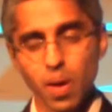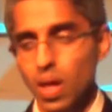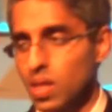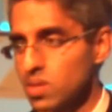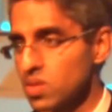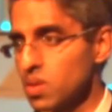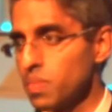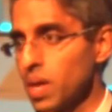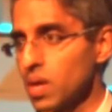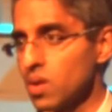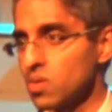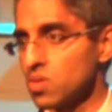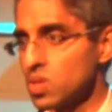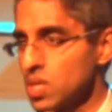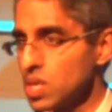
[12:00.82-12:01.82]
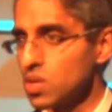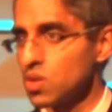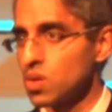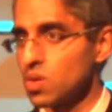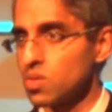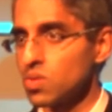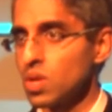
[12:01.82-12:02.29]
Policymakers,
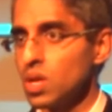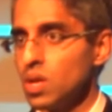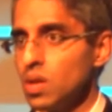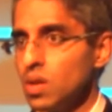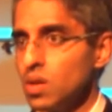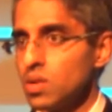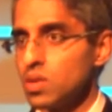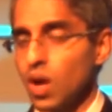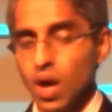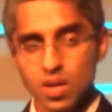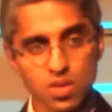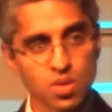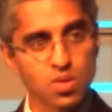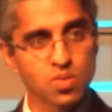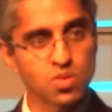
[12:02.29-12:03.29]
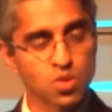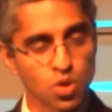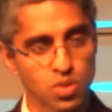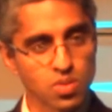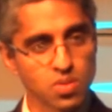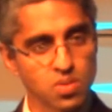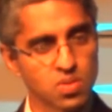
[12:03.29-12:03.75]
teachers, doctors,
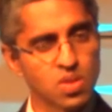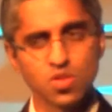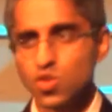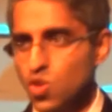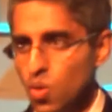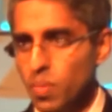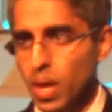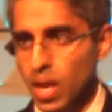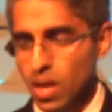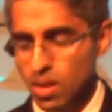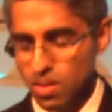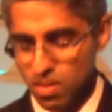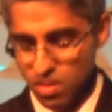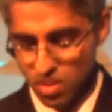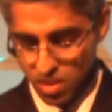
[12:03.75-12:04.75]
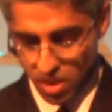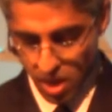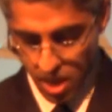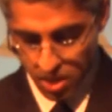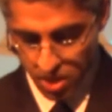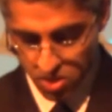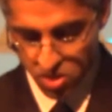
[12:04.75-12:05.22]
nurses, and so many.
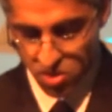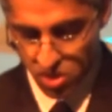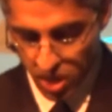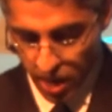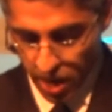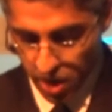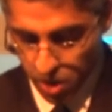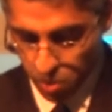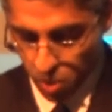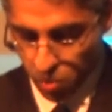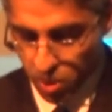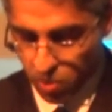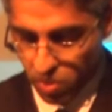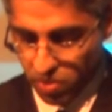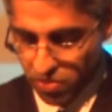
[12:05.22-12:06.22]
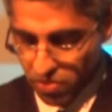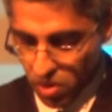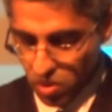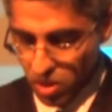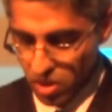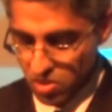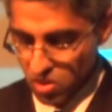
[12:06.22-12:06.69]
And this is an area where we will
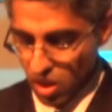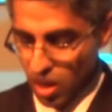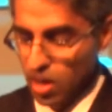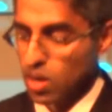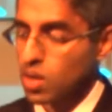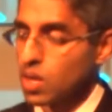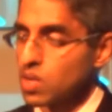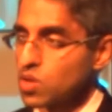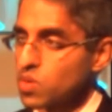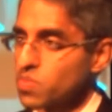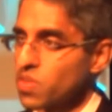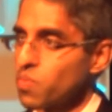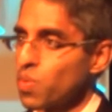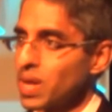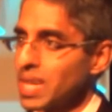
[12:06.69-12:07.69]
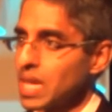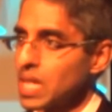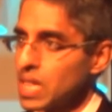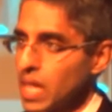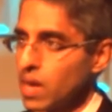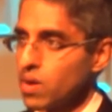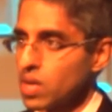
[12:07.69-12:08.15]
focus on in terms of bringing
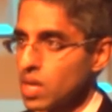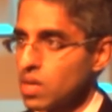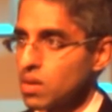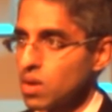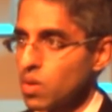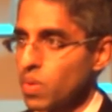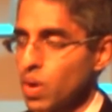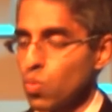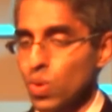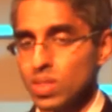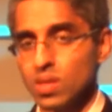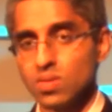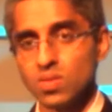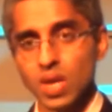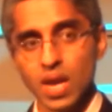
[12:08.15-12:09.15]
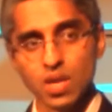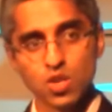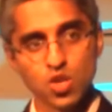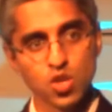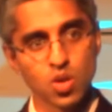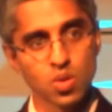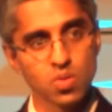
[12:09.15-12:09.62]
clarity around what the science
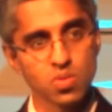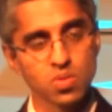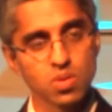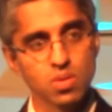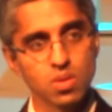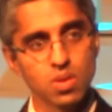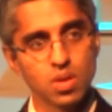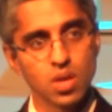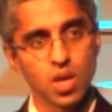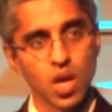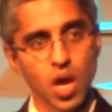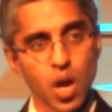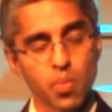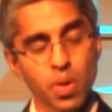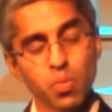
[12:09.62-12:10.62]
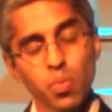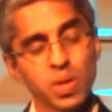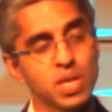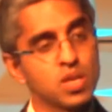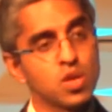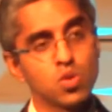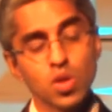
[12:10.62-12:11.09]
shows, around what
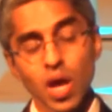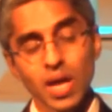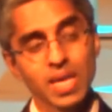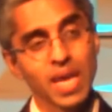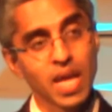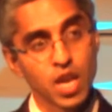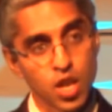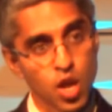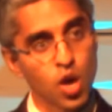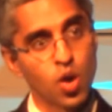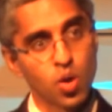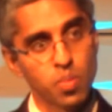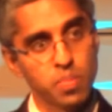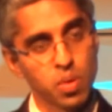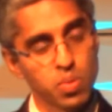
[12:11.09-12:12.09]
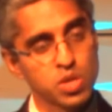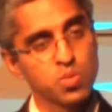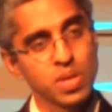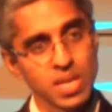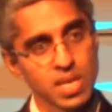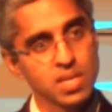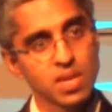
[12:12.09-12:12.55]
we do not yet know, but which
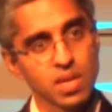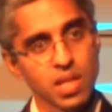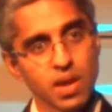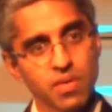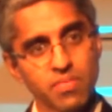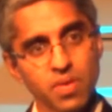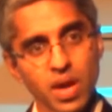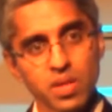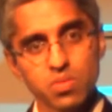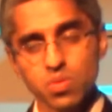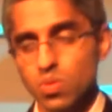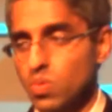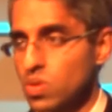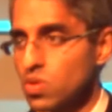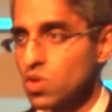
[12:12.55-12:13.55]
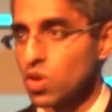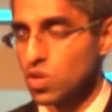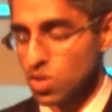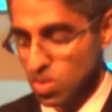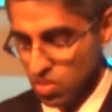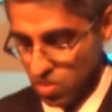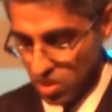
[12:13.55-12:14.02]
we need to clarify through
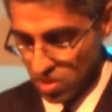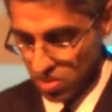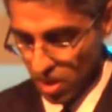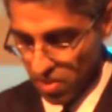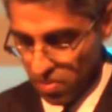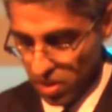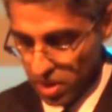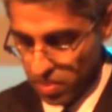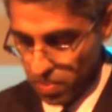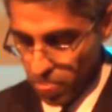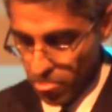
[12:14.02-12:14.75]
research and through discovery.